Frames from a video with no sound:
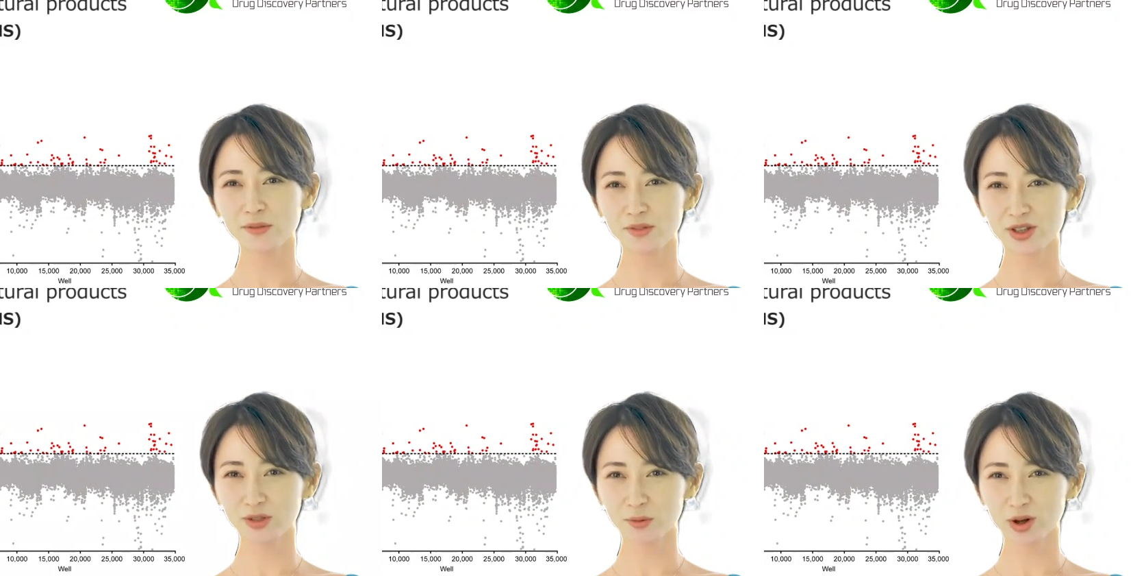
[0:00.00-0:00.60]

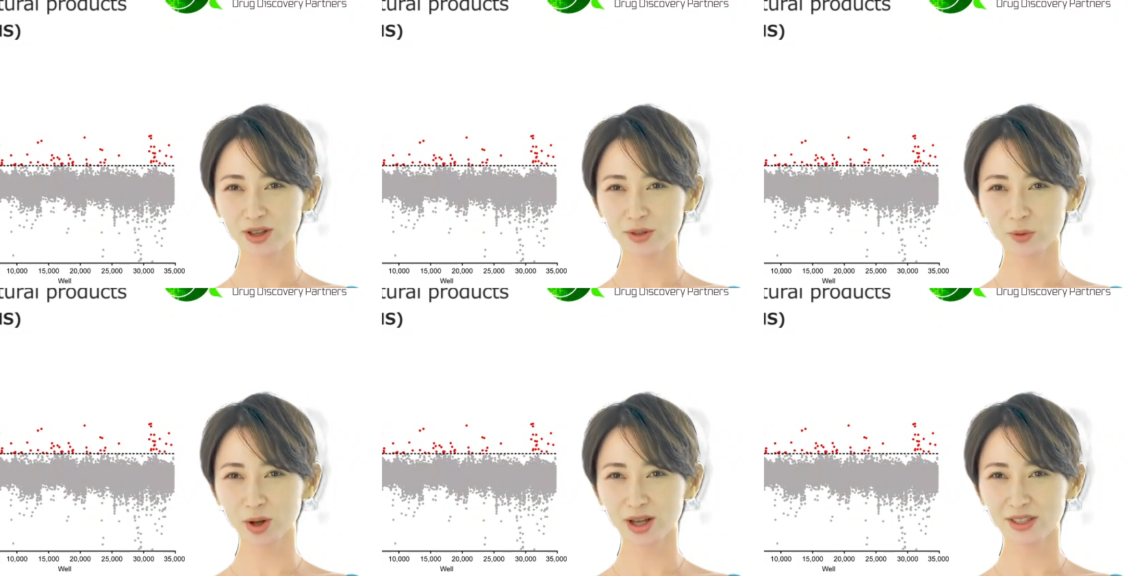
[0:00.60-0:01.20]
Furthermore,
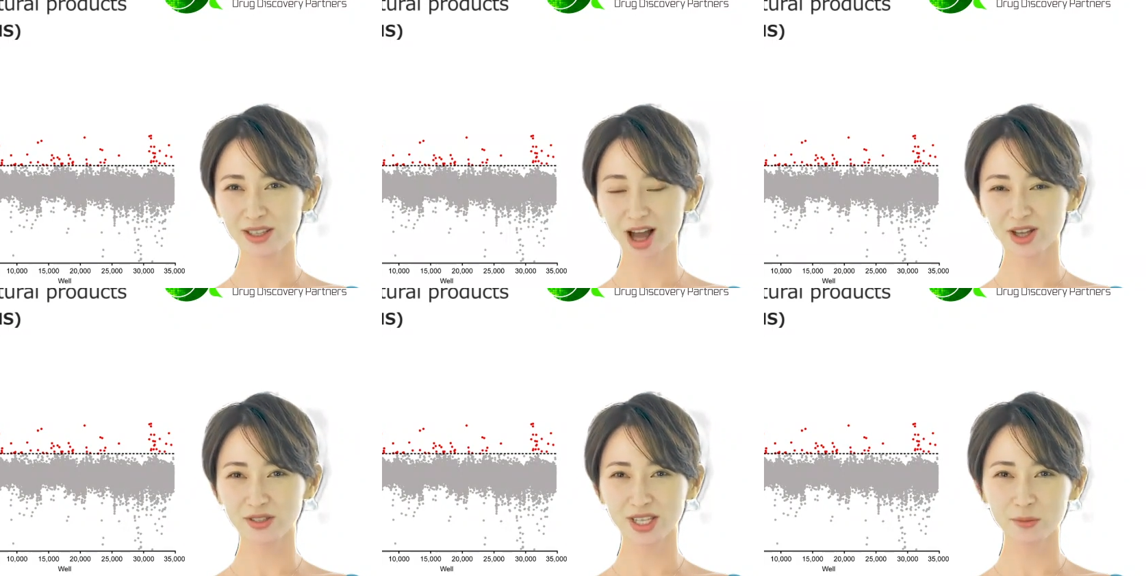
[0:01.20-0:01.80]
we have a
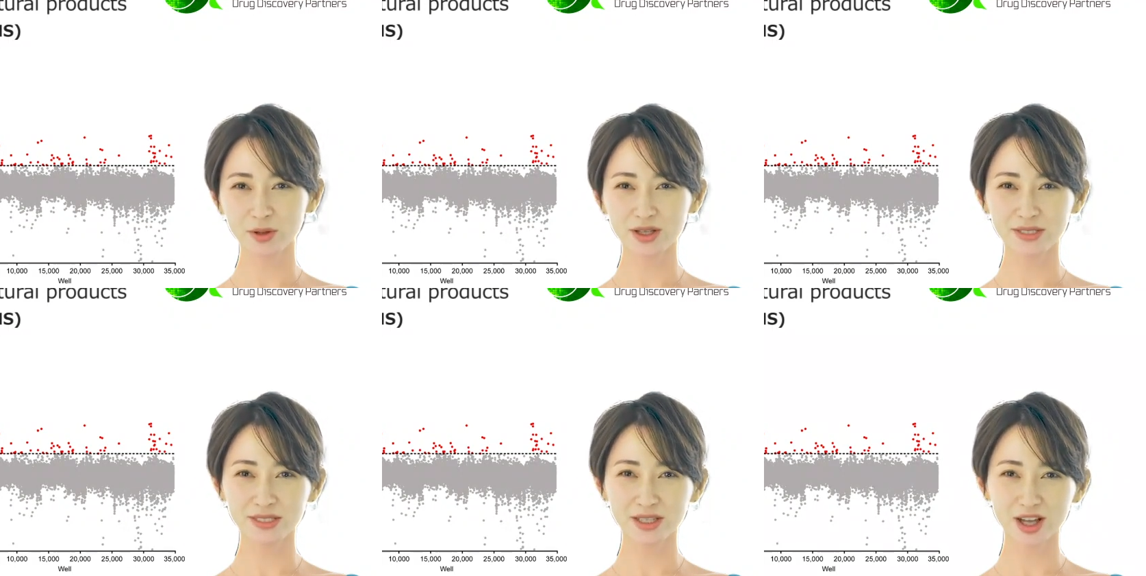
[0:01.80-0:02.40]
lot of
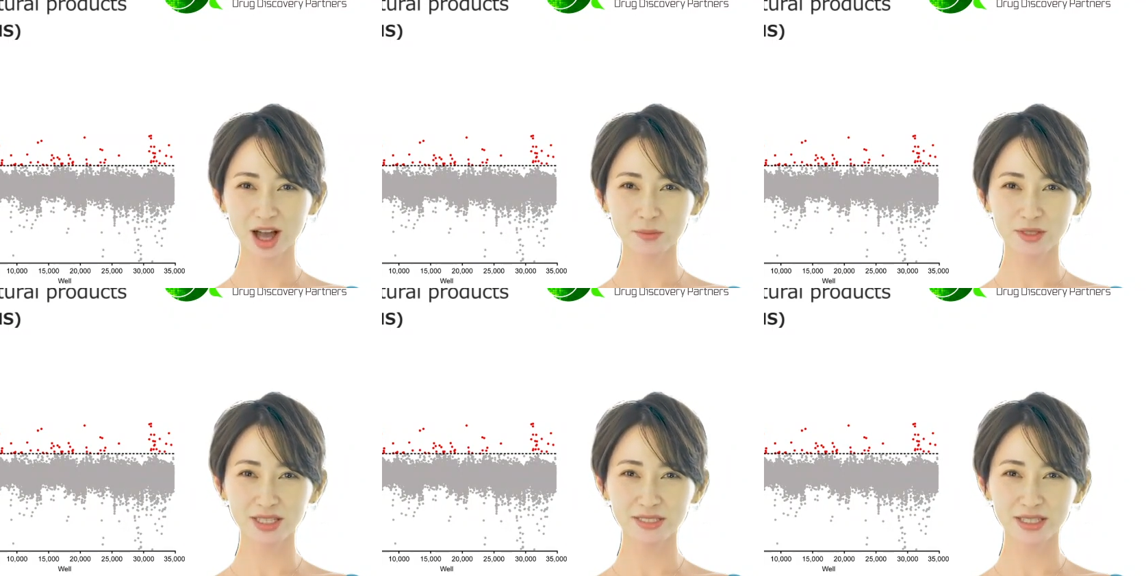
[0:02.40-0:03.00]
experience and
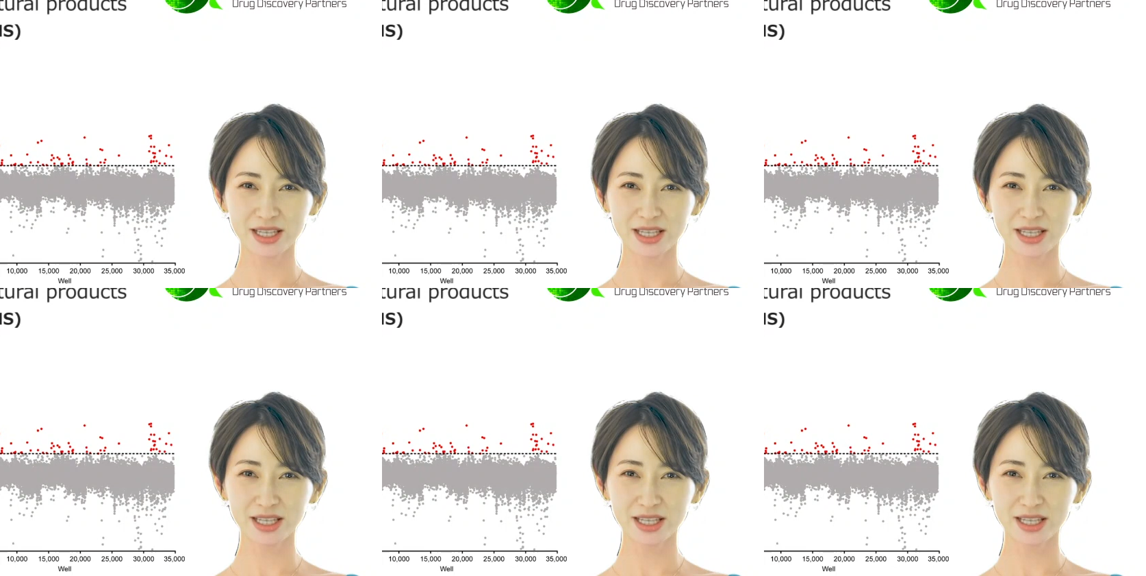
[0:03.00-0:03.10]
confidence